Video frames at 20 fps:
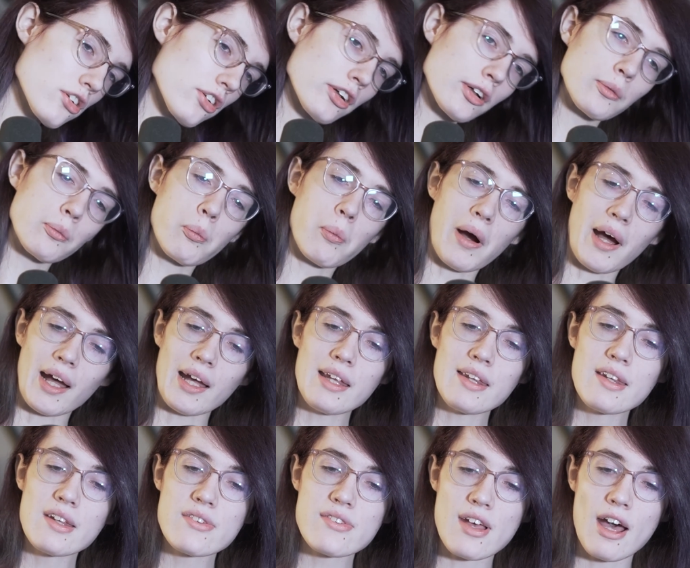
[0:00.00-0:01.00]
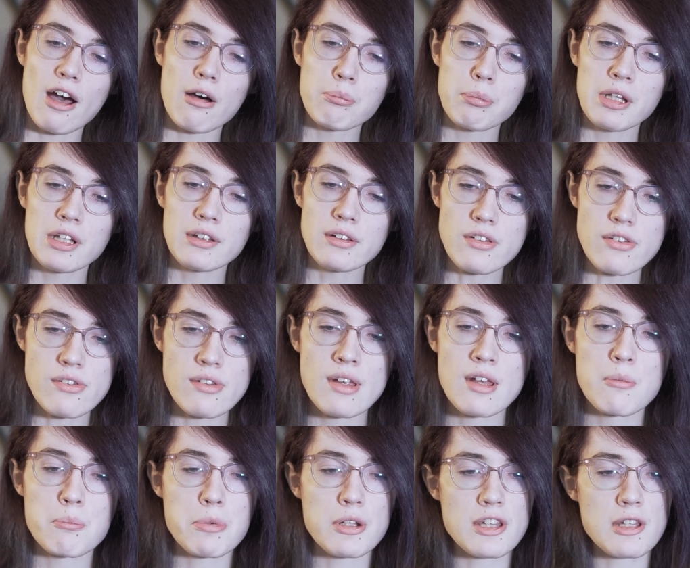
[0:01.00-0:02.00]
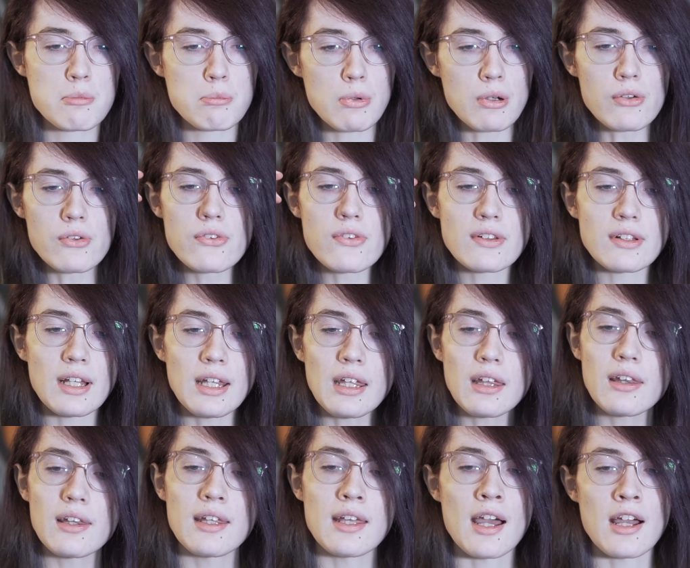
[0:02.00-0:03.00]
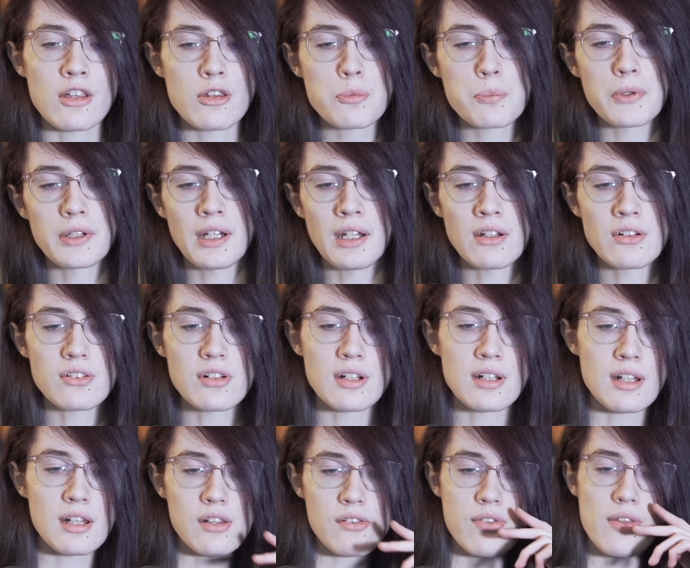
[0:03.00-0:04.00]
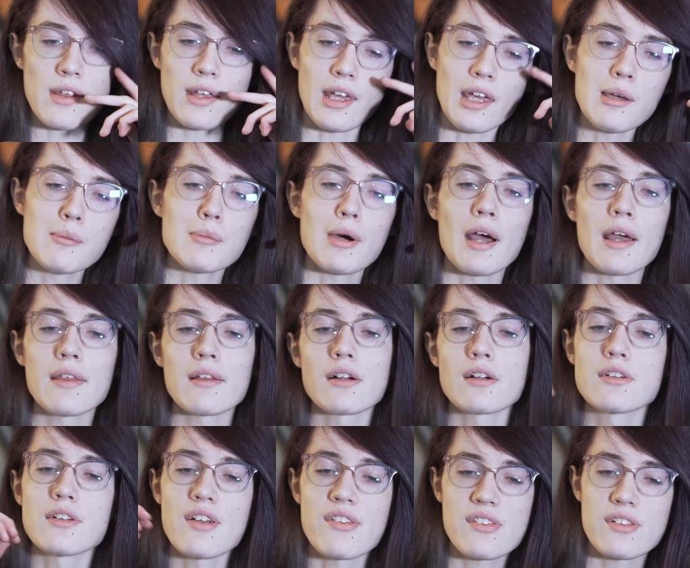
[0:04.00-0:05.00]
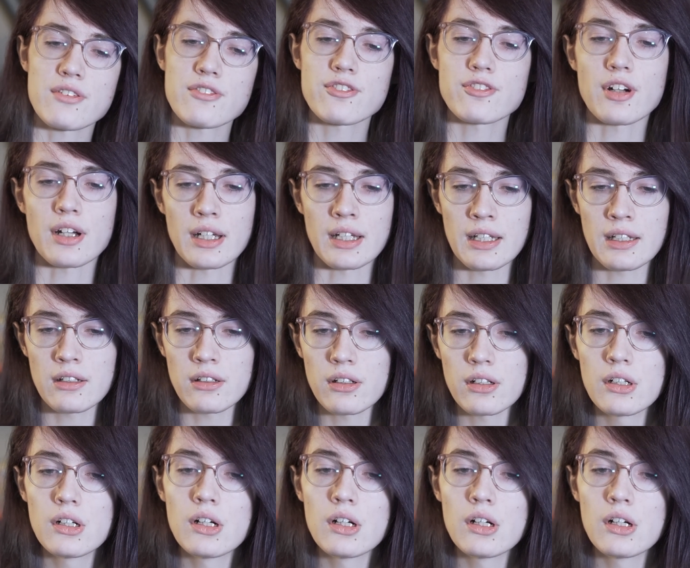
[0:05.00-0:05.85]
sure why this happens, but the most likely explanation is the game either doesn't find